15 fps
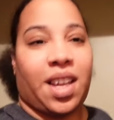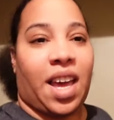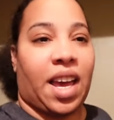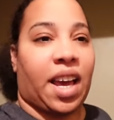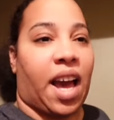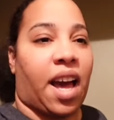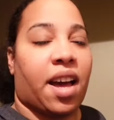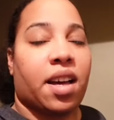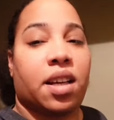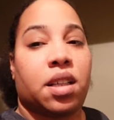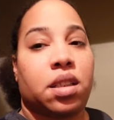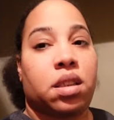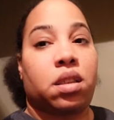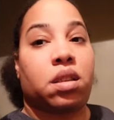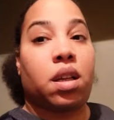Hey
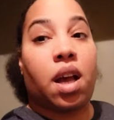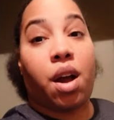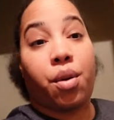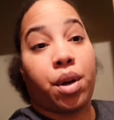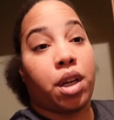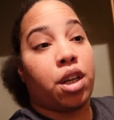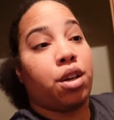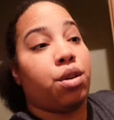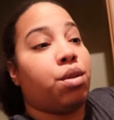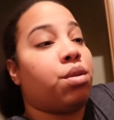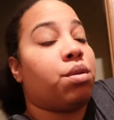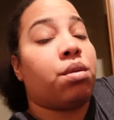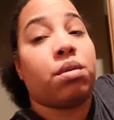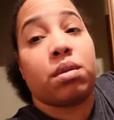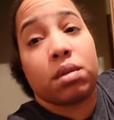guys, how are
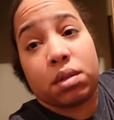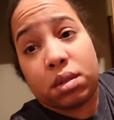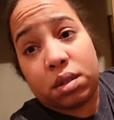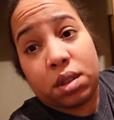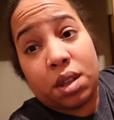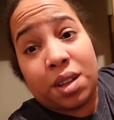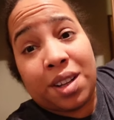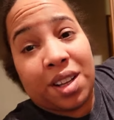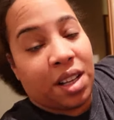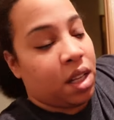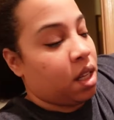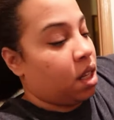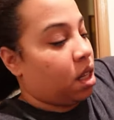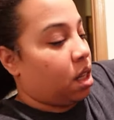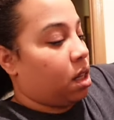you?
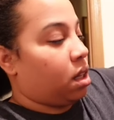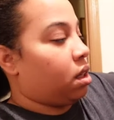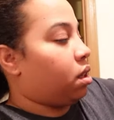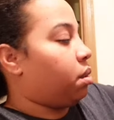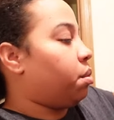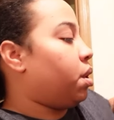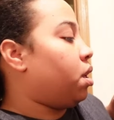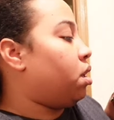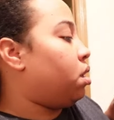Um,